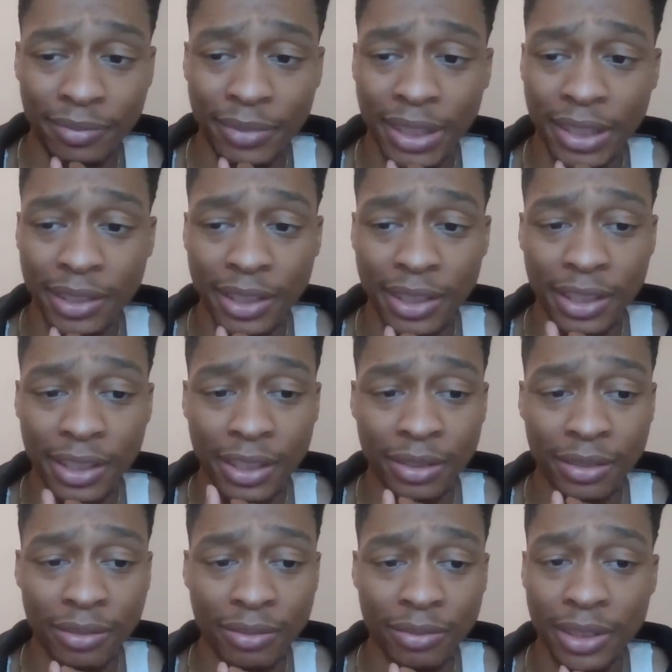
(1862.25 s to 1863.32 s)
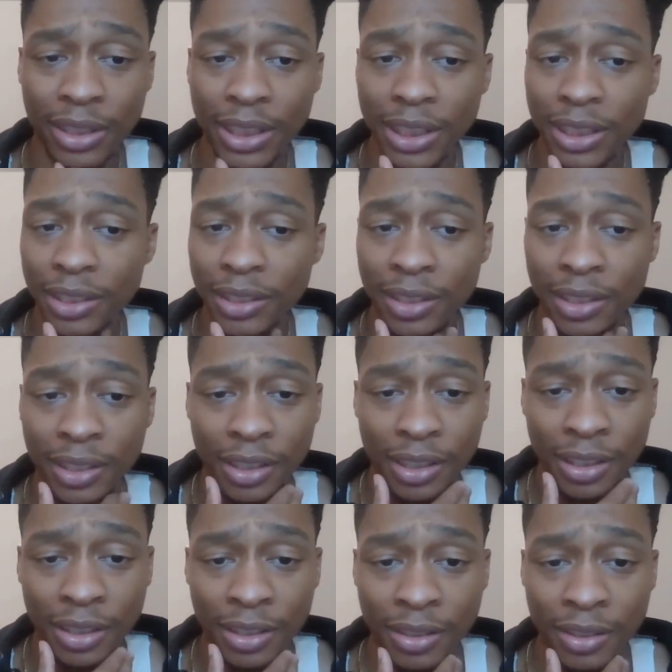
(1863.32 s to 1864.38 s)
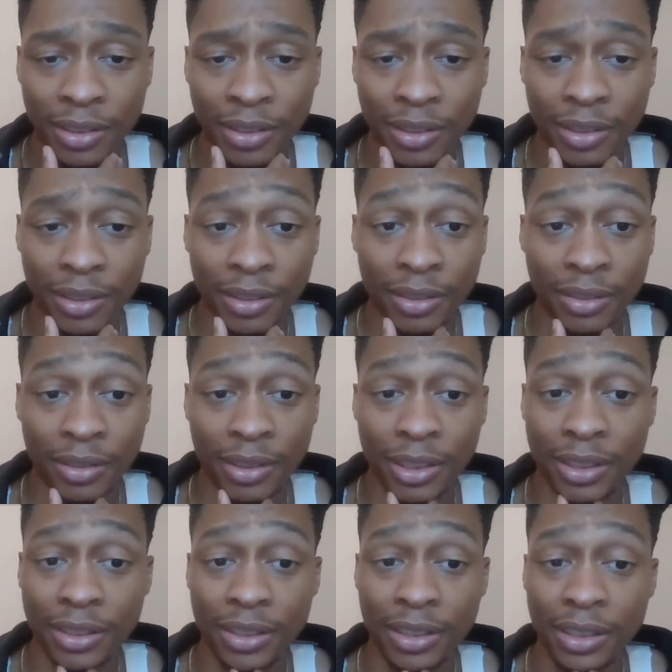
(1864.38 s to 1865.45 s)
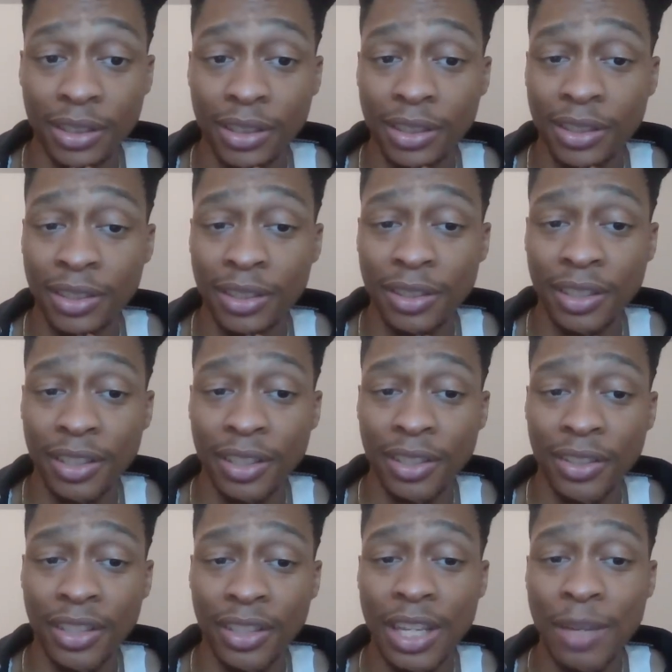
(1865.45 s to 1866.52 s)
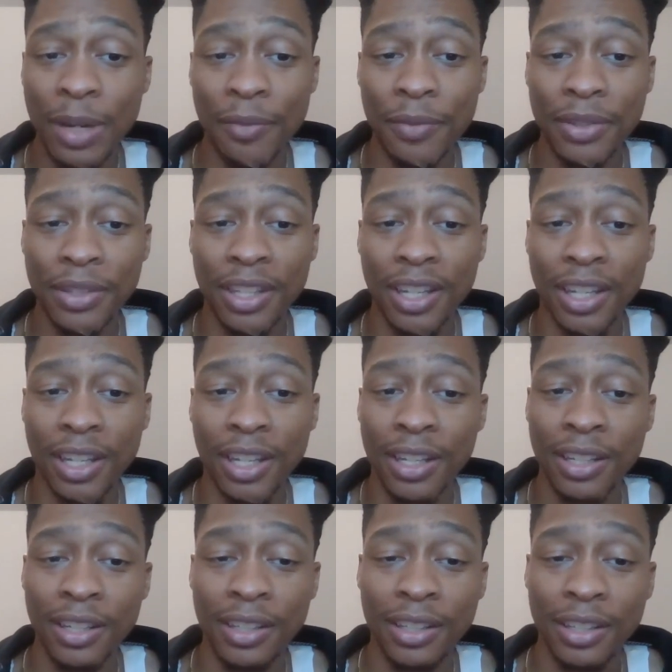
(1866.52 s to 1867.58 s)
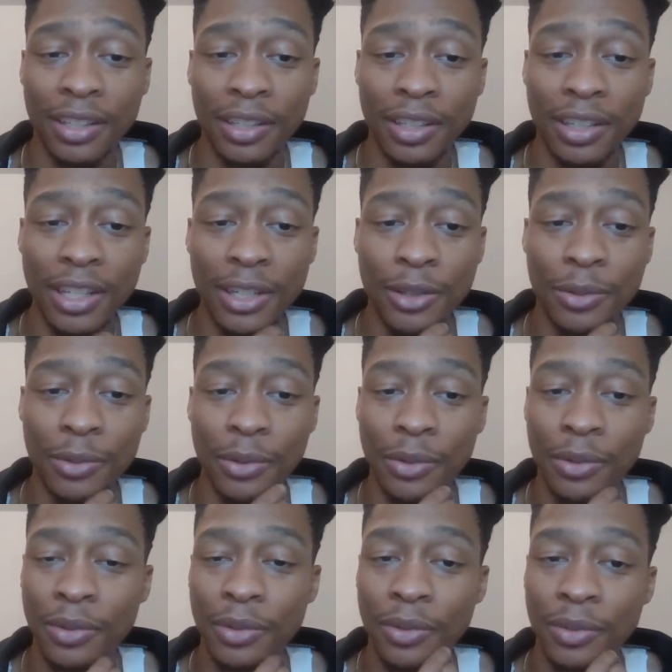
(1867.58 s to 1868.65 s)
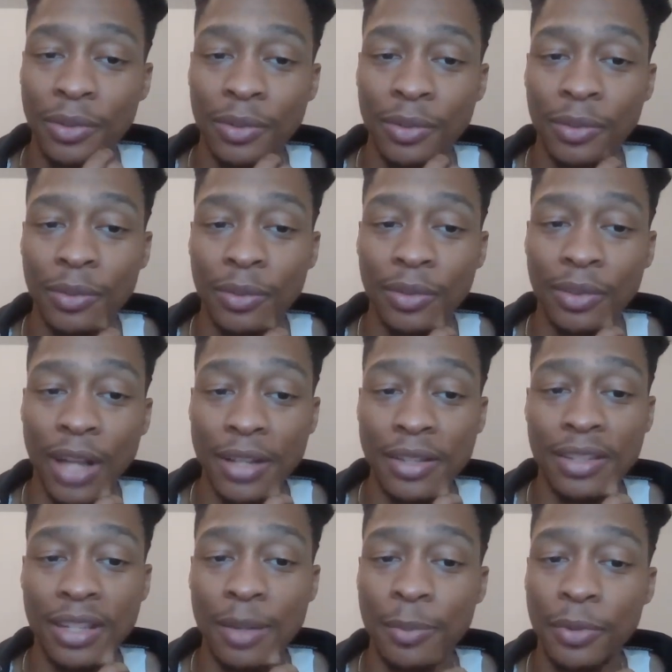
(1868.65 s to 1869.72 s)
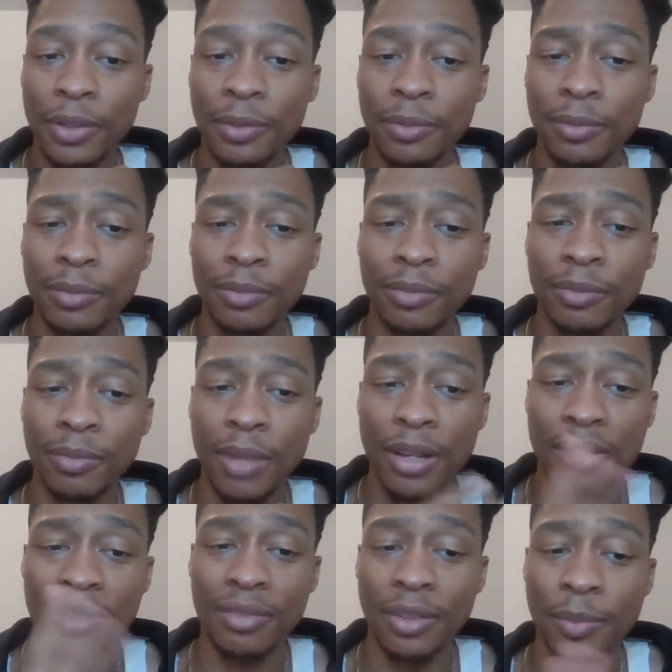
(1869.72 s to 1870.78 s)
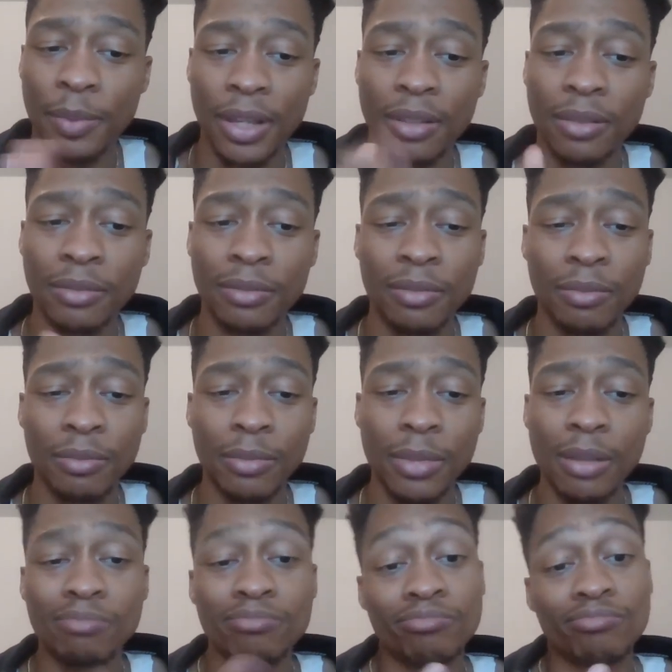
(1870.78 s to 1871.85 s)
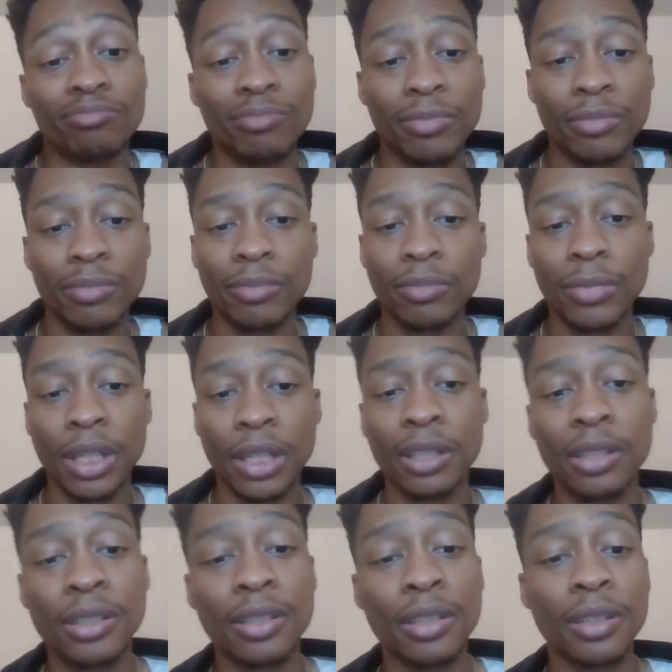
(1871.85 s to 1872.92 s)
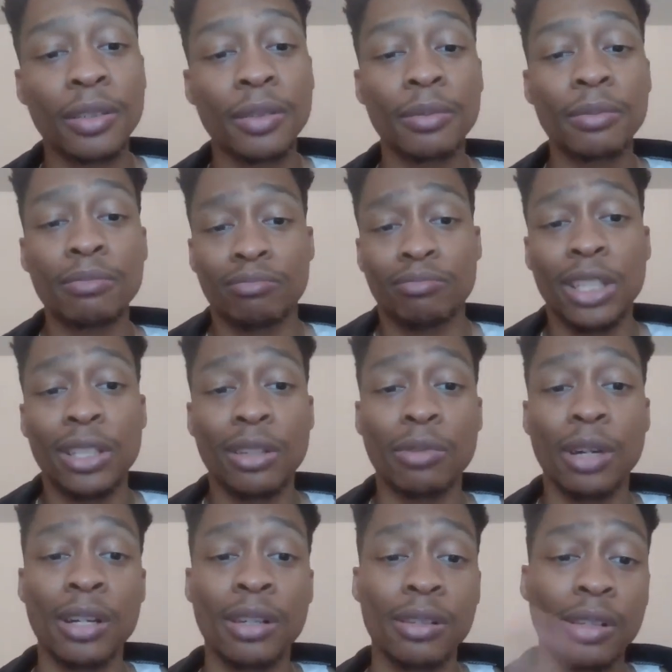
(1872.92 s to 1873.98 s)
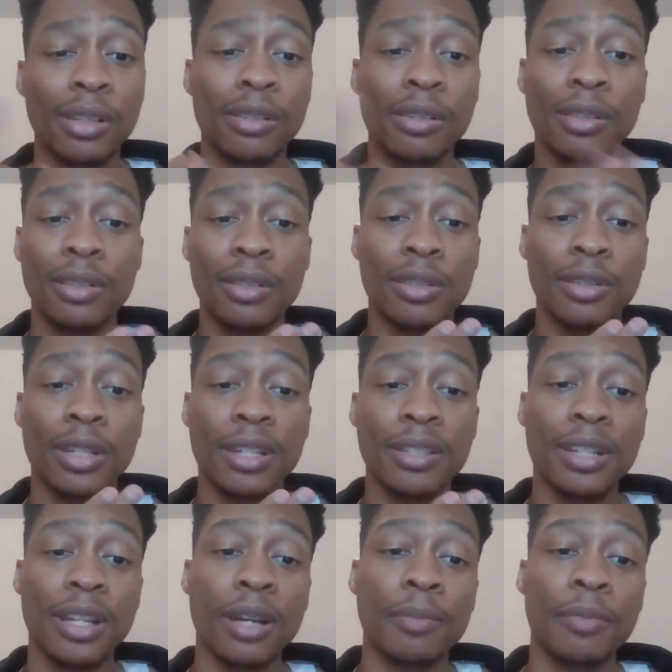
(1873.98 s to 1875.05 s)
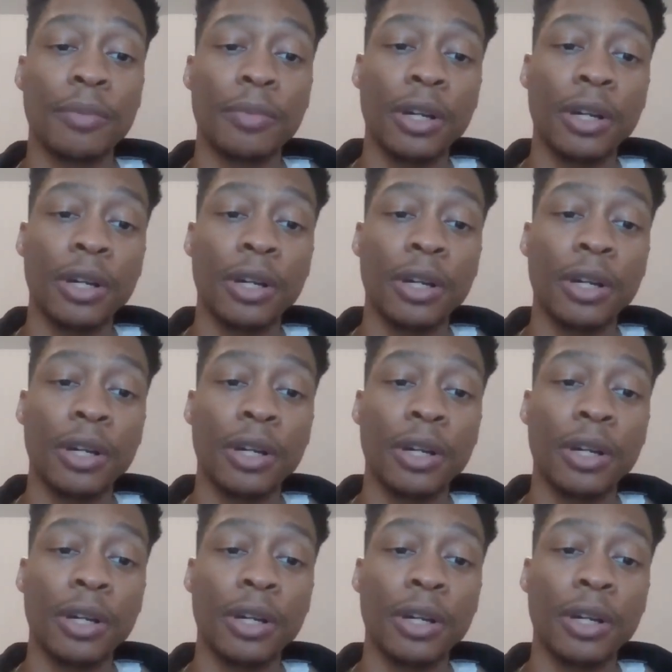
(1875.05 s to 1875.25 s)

and yeah, just keep everything equal, not separate. I just felt that, but yeah. Either way, until next time, I'm